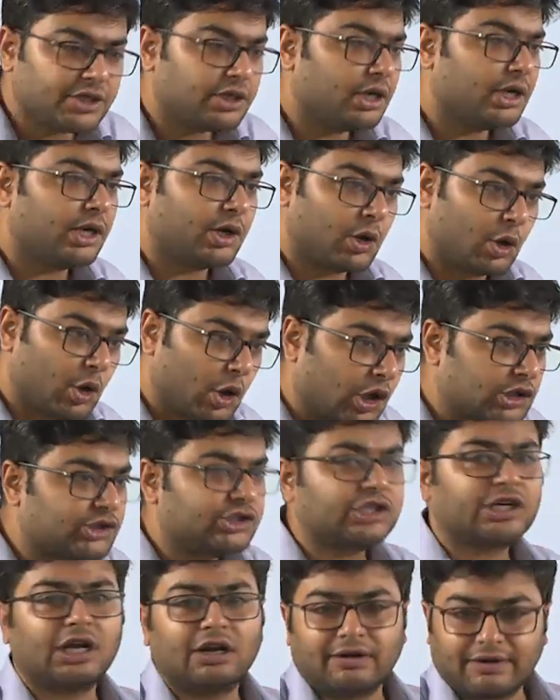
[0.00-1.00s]

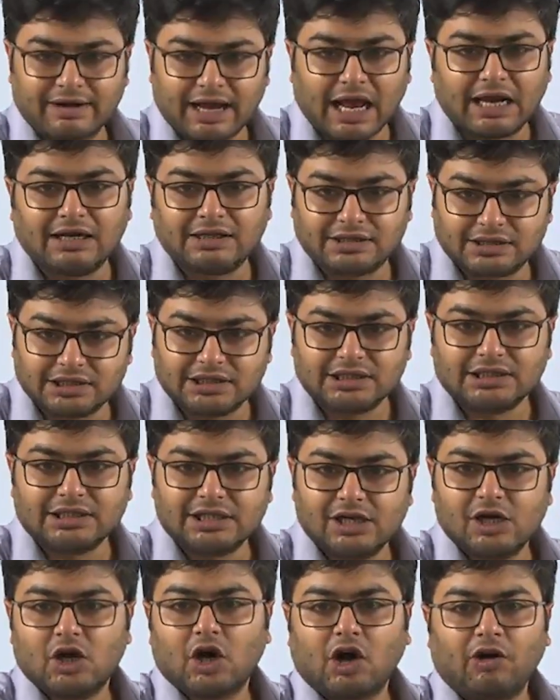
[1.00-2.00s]
ecological reality
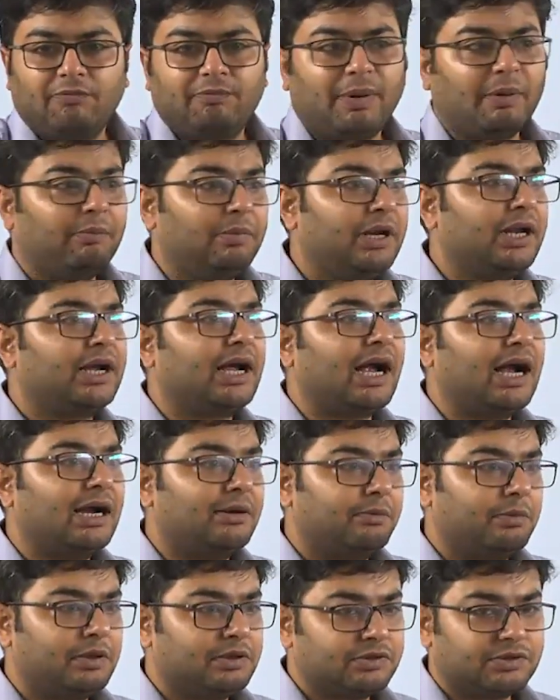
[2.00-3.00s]
of public
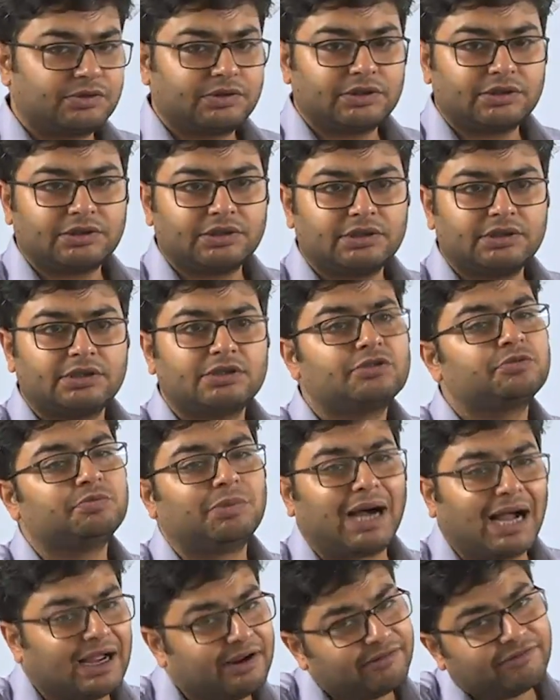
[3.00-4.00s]
administration is
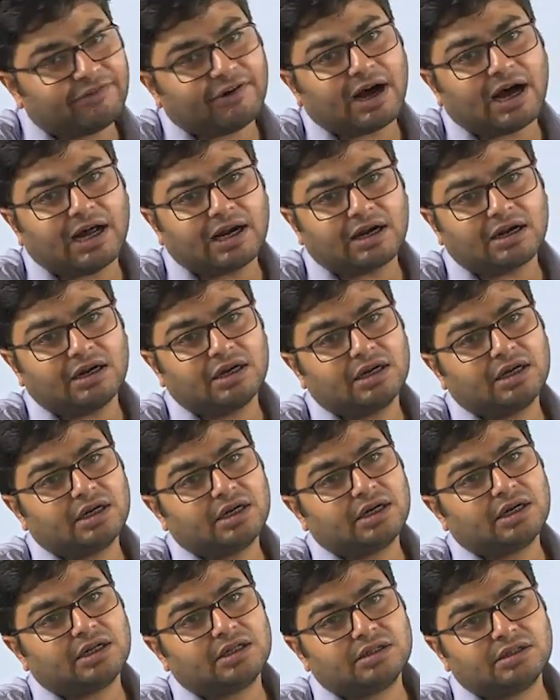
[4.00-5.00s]
by far
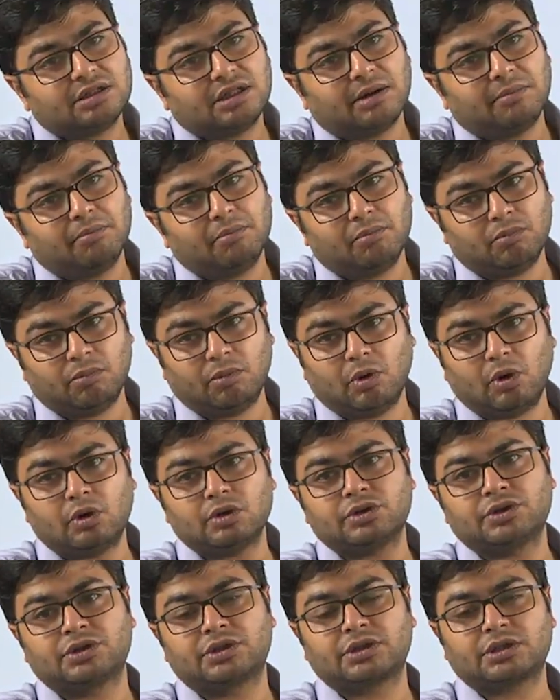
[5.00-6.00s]
the most